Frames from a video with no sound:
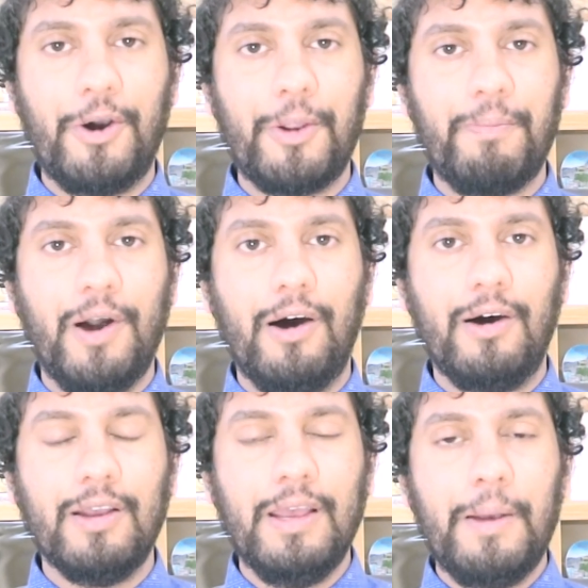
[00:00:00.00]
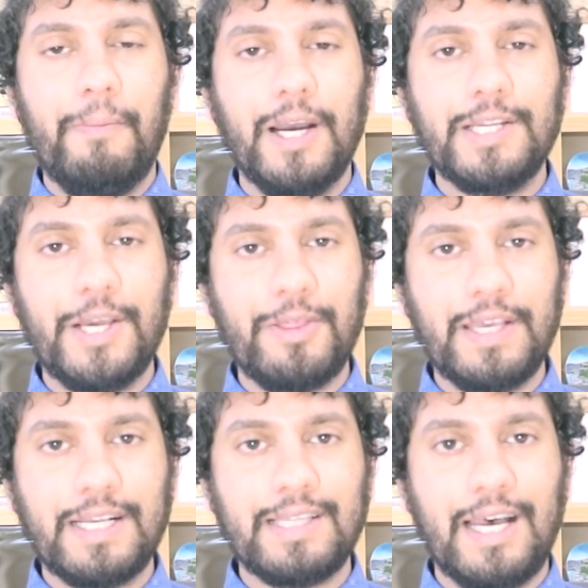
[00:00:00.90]
on par, but I don't
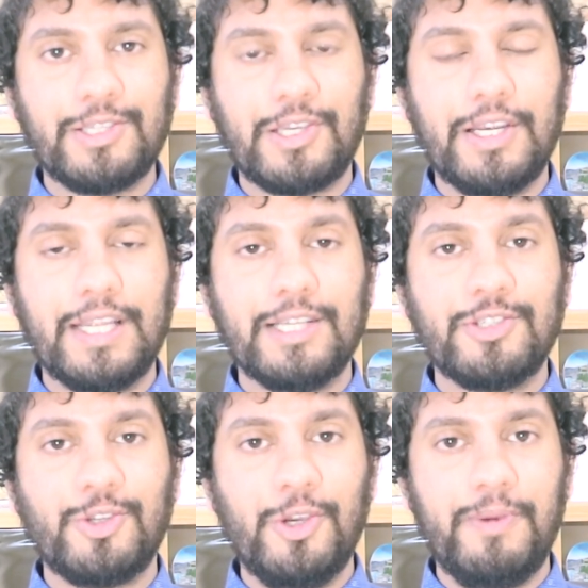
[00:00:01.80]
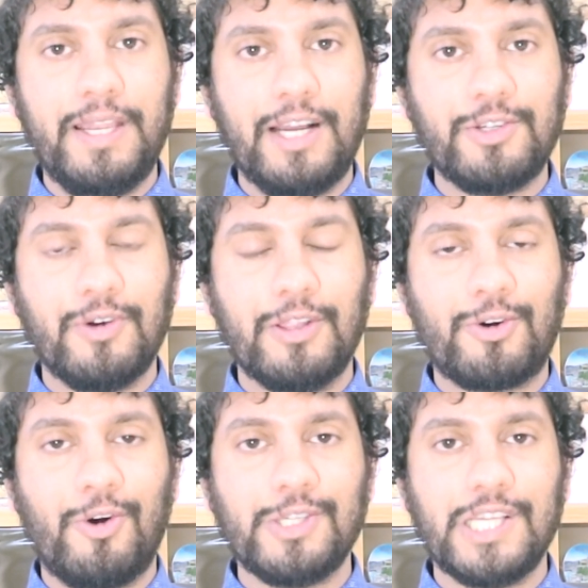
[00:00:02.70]
think it's as good as Scooby Natural, the
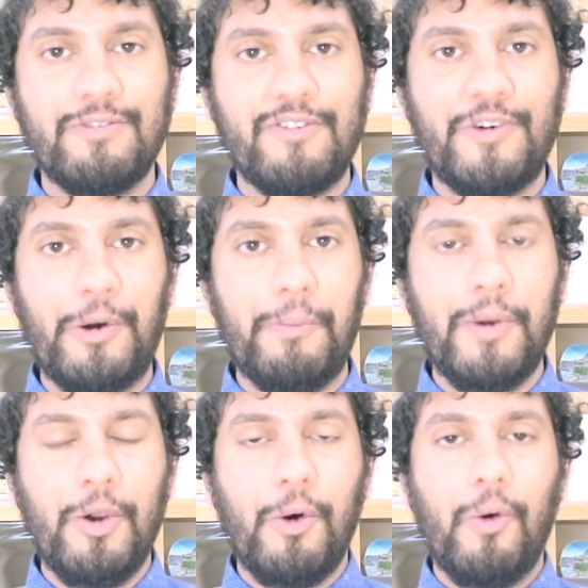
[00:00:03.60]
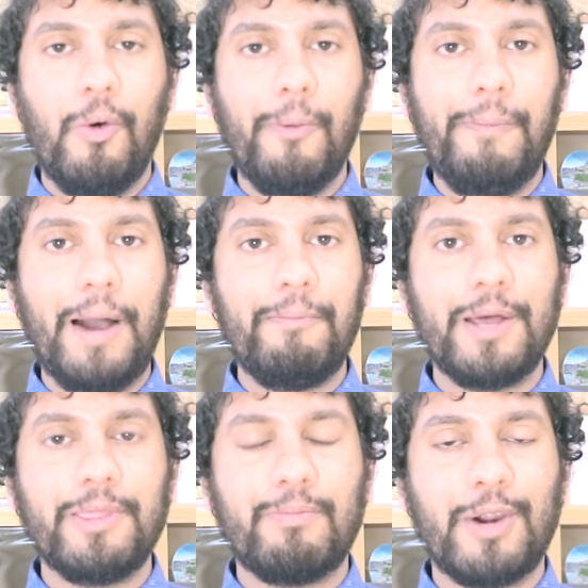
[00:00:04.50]
crossover film, or
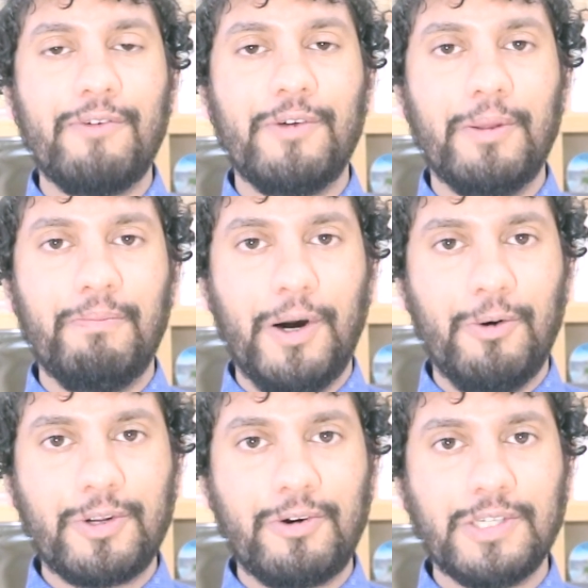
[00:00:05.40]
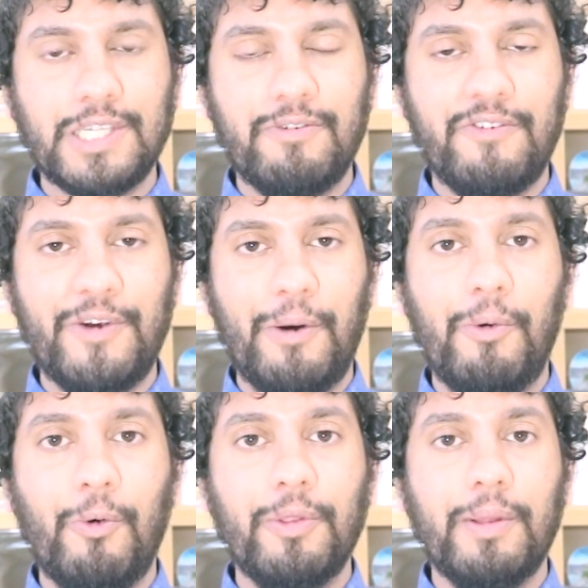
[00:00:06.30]
Batman the Brave and the Bold crossover
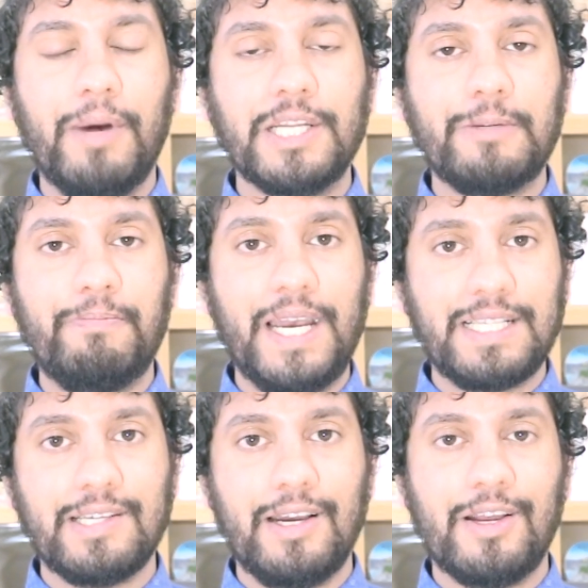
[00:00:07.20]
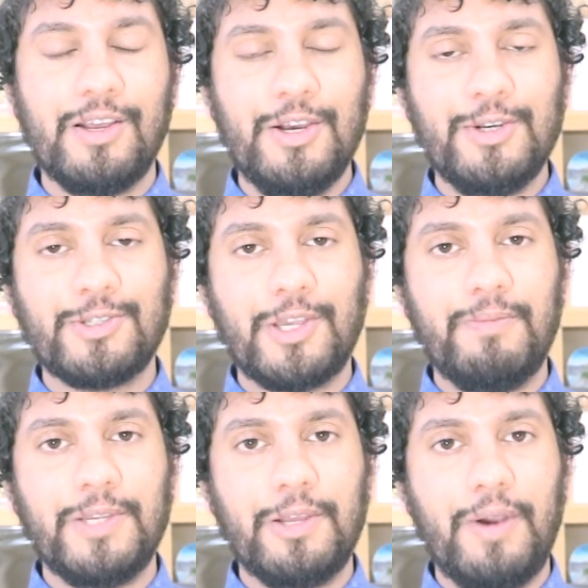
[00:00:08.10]
film, or the much better
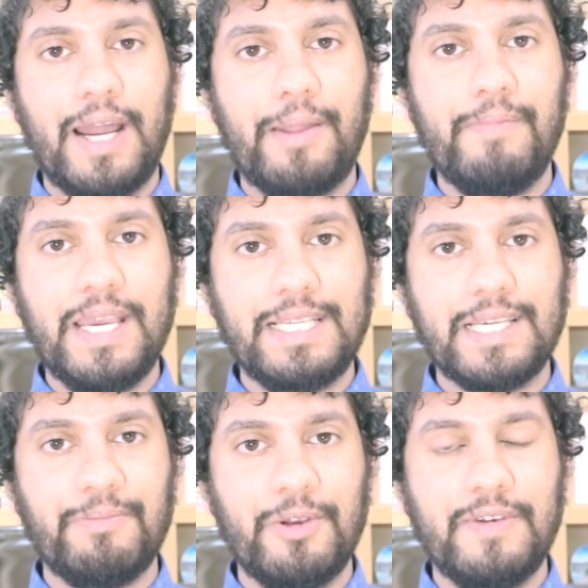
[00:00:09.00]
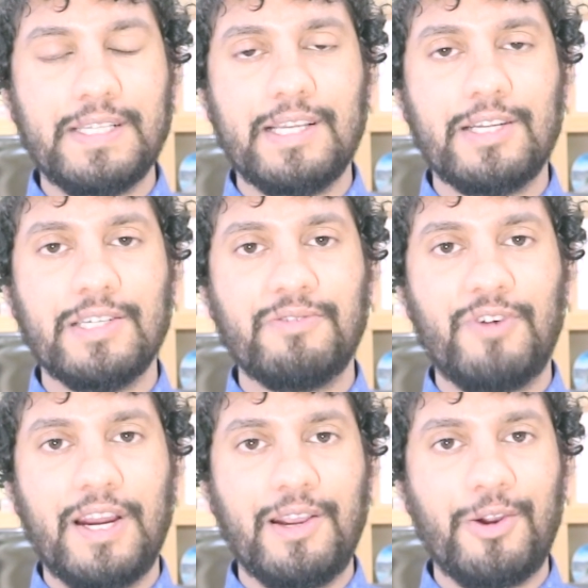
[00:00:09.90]
Scooby-Doo animated movies such as
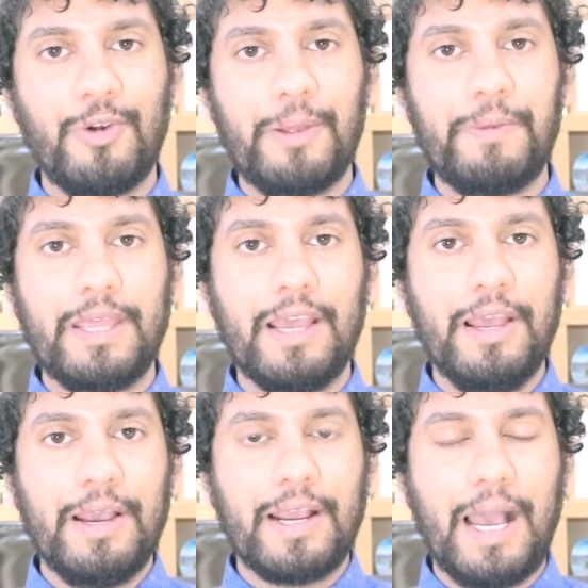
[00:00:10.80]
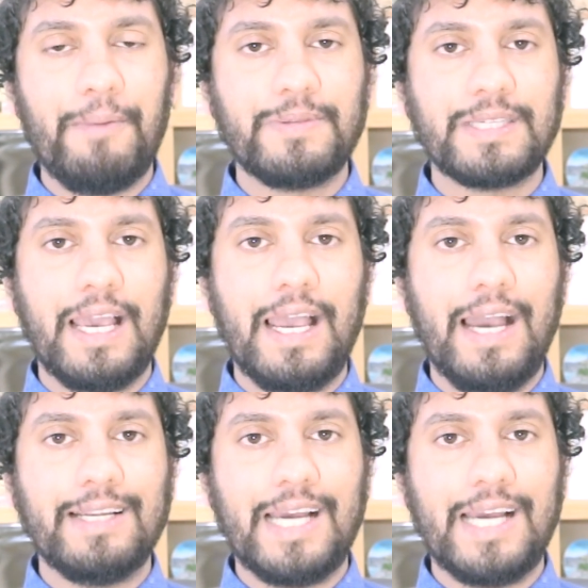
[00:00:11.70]
Frank and Creepy, Camp Scare, and